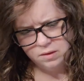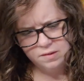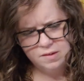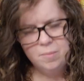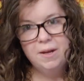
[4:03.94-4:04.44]
Can
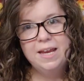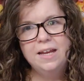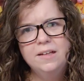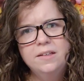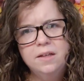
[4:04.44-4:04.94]

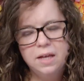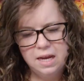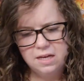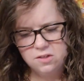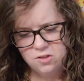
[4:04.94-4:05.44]
somebody
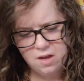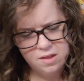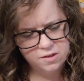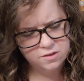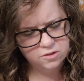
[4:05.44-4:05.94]
answer that
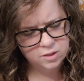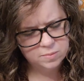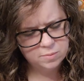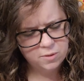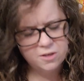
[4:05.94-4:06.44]
in the
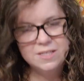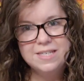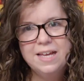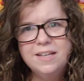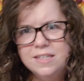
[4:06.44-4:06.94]
description box? Is
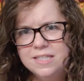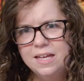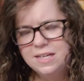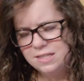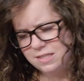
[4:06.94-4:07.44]
that is
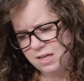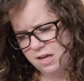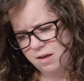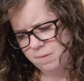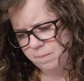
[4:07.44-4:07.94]
is
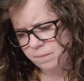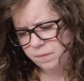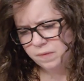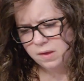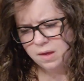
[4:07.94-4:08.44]
uh
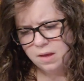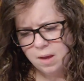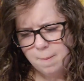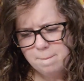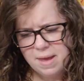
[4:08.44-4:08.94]

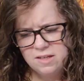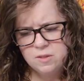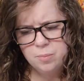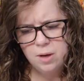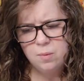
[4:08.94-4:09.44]

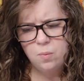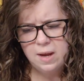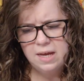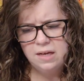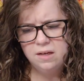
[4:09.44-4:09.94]
bedspread
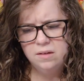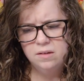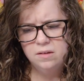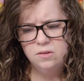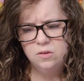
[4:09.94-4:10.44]
weight
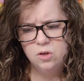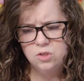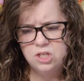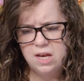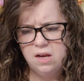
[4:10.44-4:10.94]

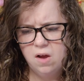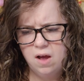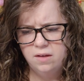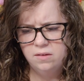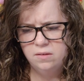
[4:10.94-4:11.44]
crochet
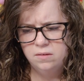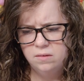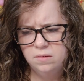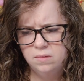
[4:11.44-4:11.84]
cotton.